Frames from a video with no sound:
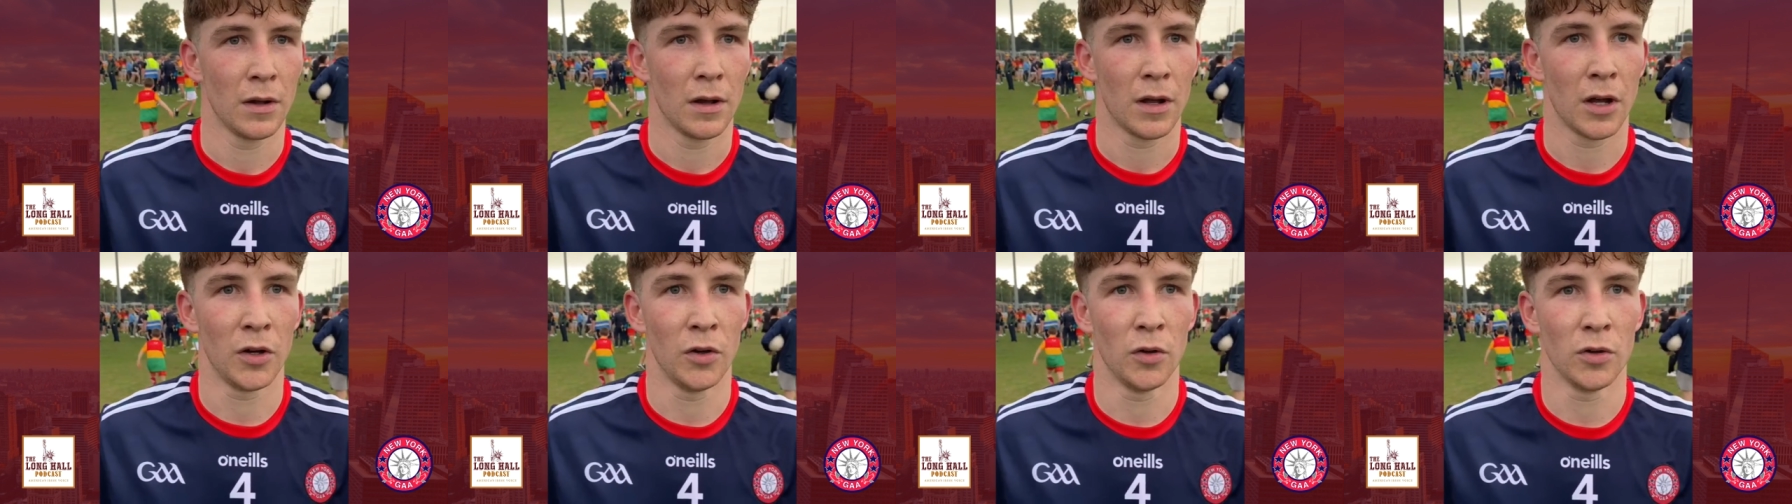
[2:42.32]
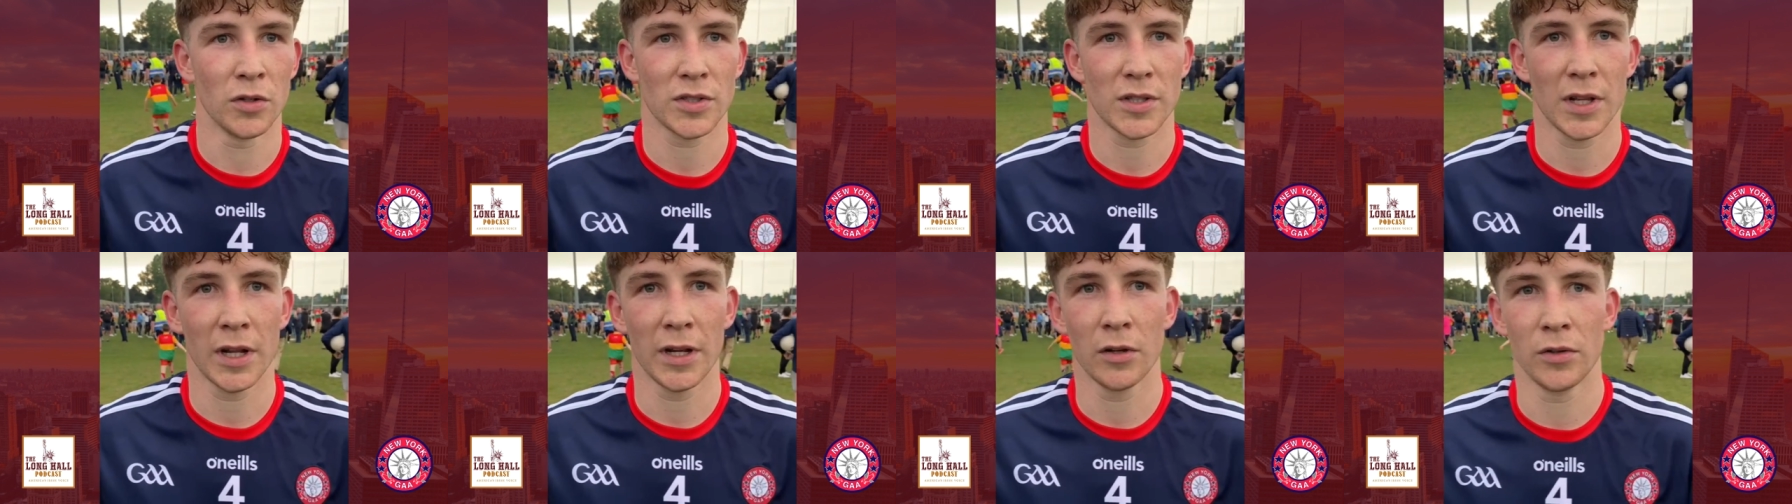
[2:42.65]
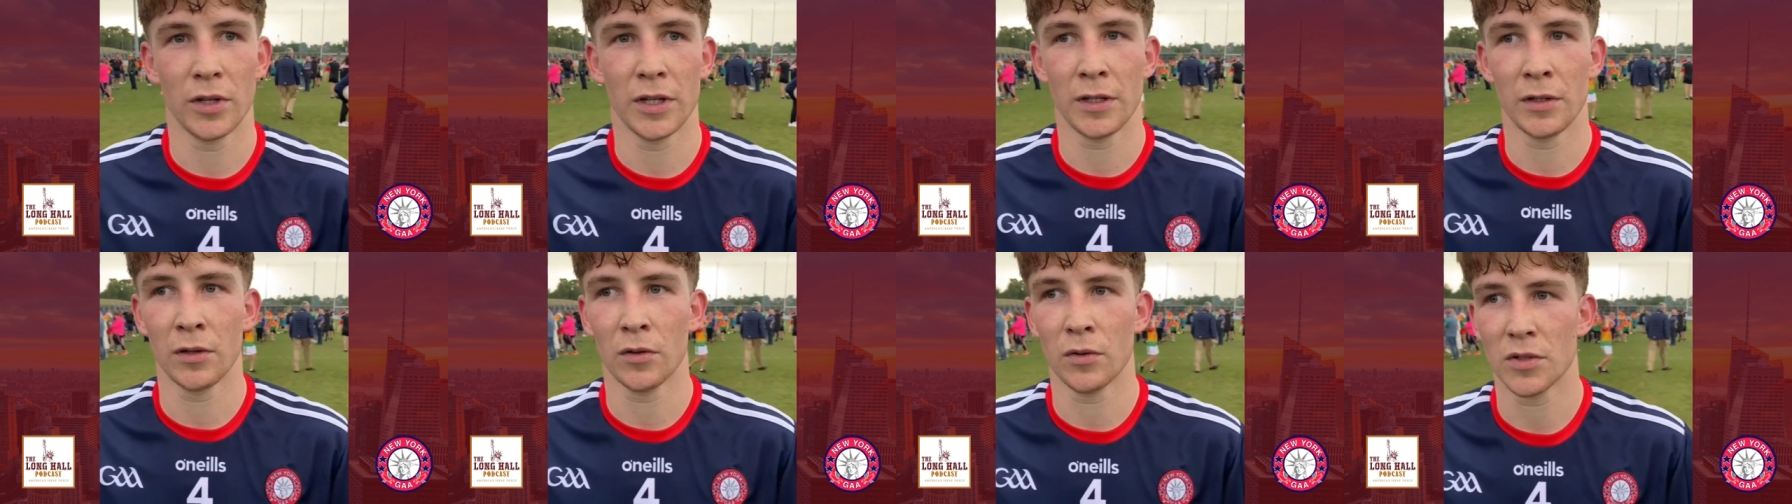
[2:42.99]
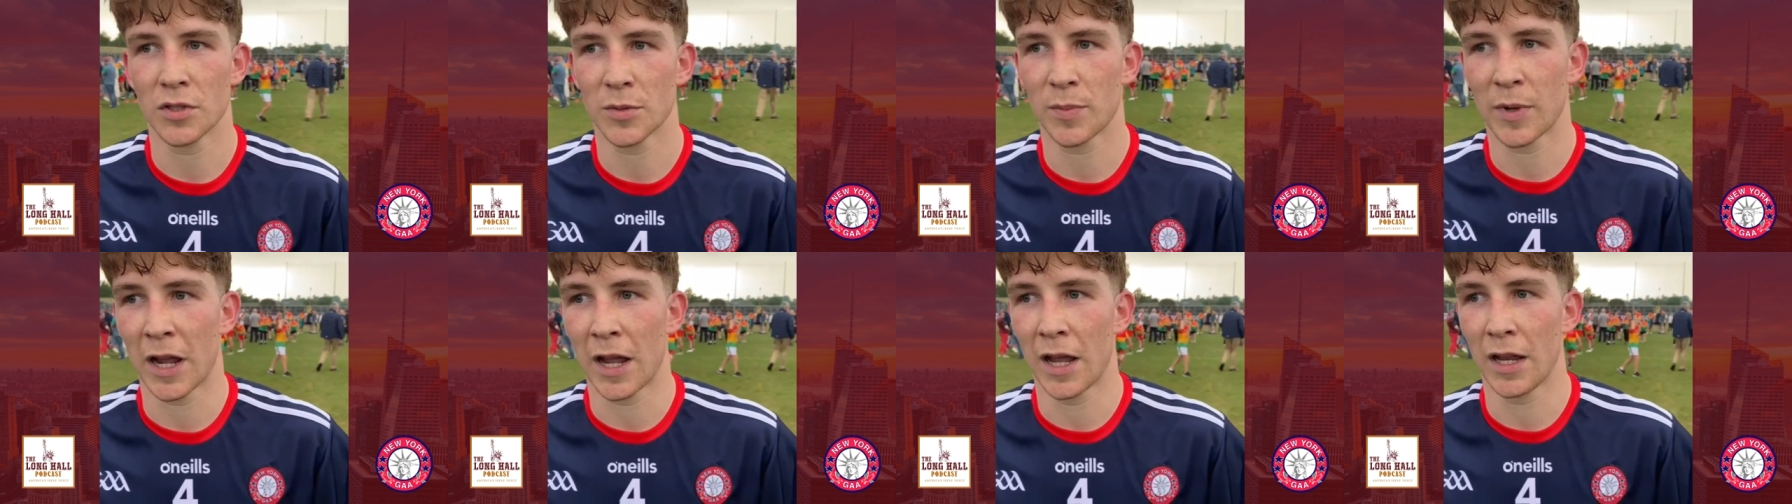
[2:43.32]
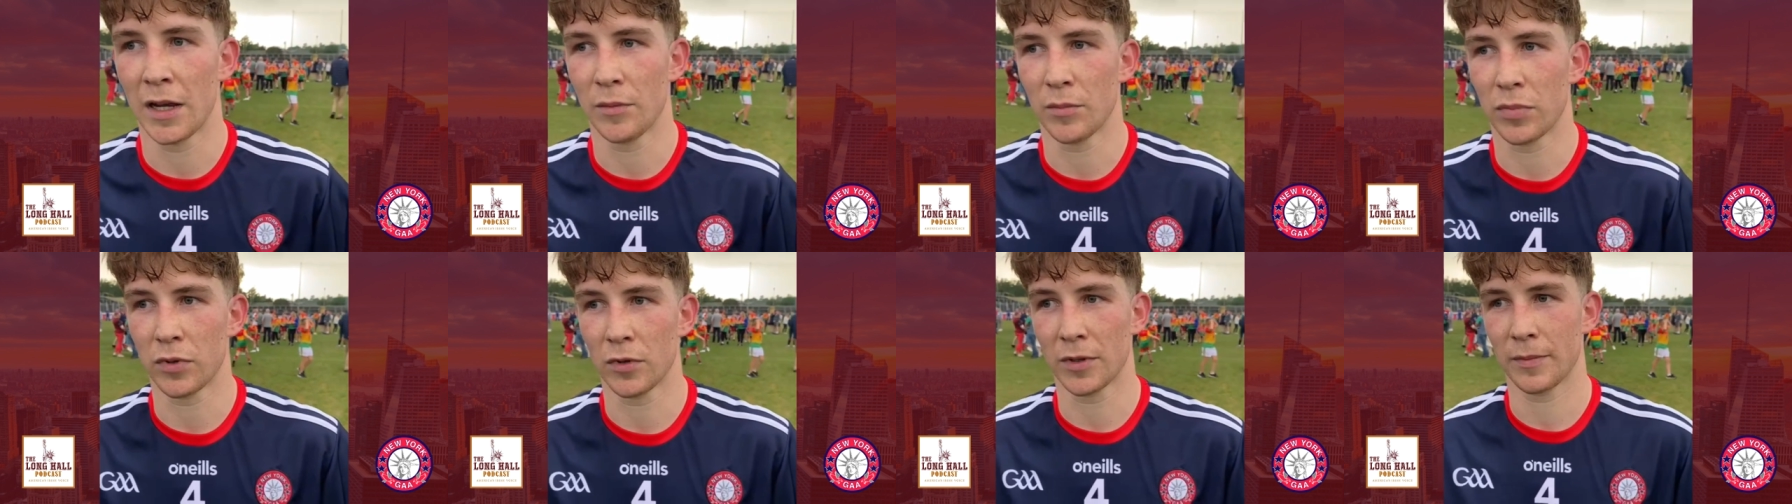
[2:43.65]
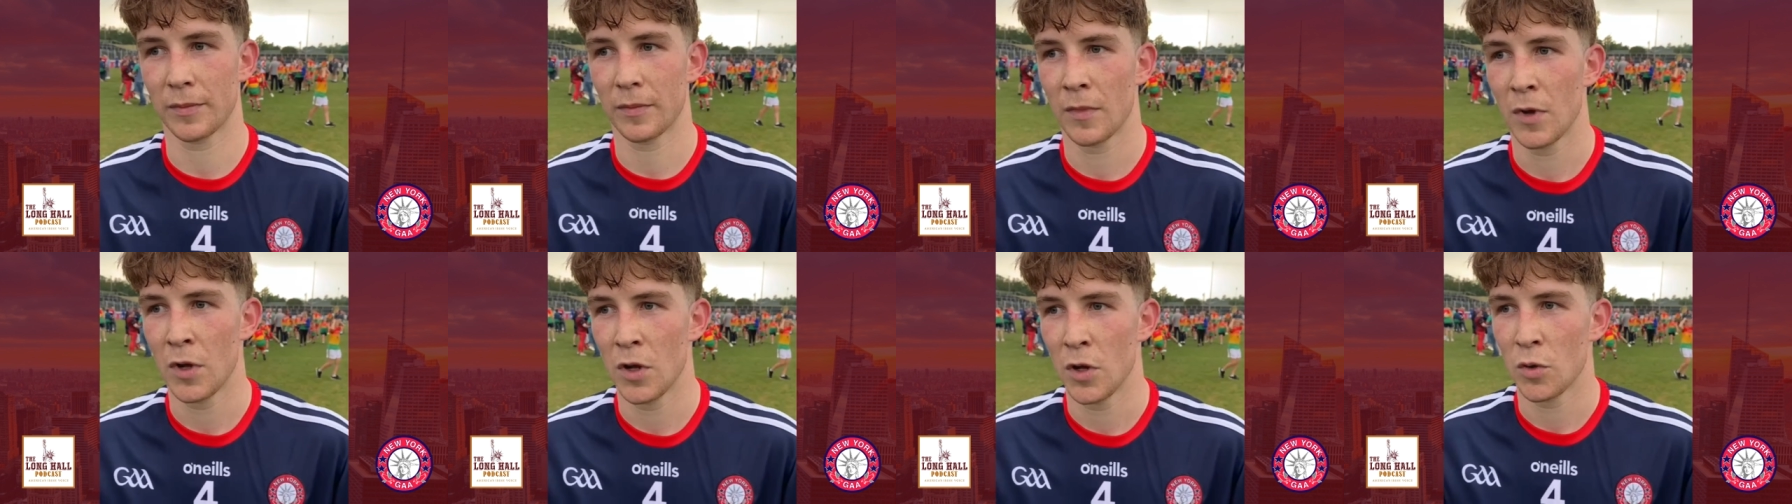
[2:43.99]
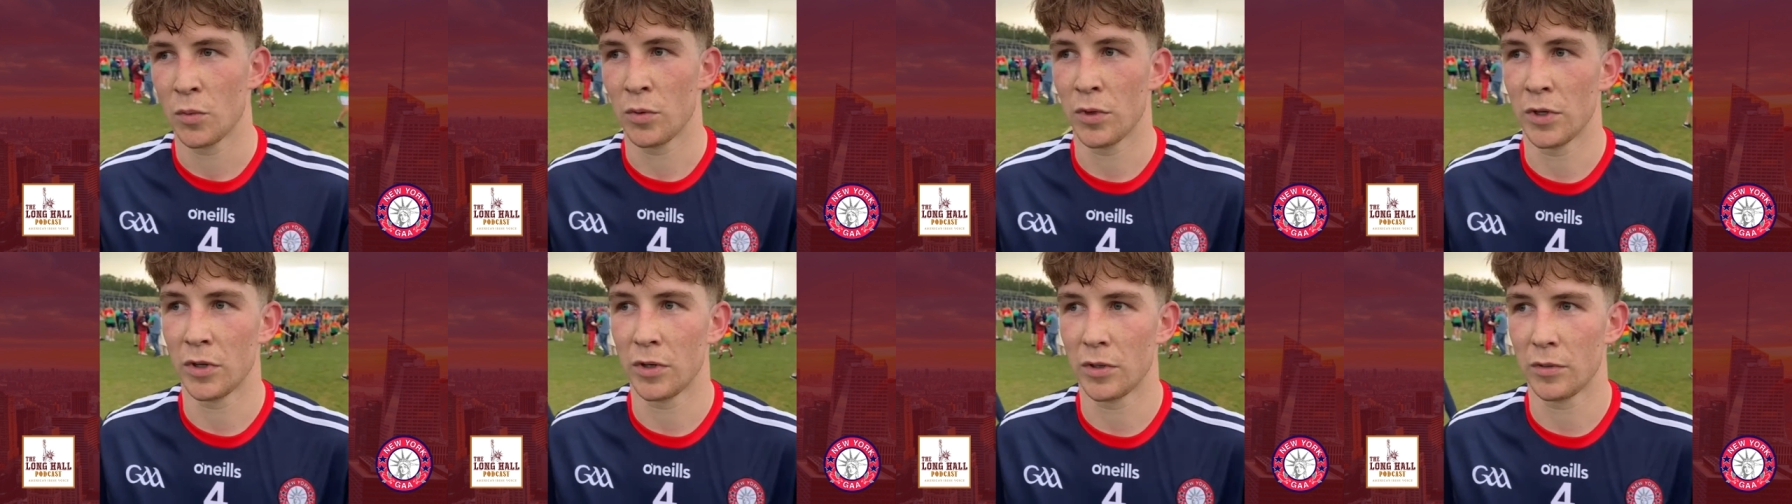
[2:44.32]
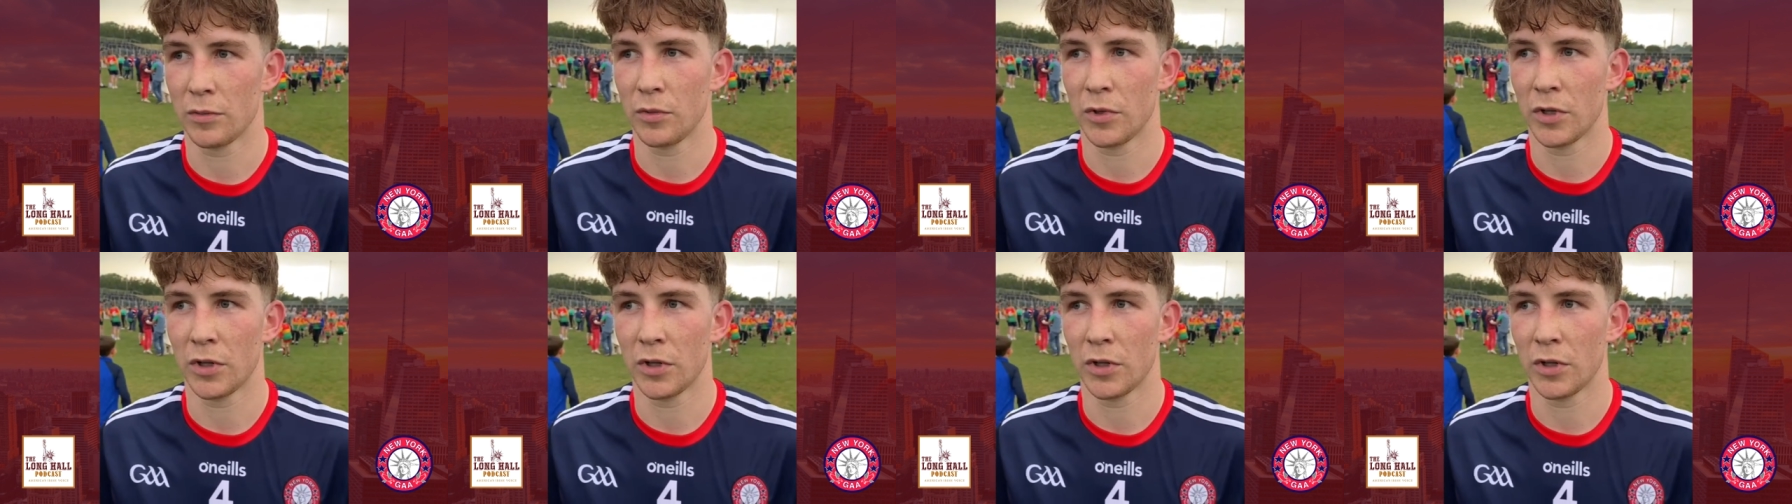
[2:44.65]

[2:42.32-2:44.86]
I know Sligo didn't go as planned, but we're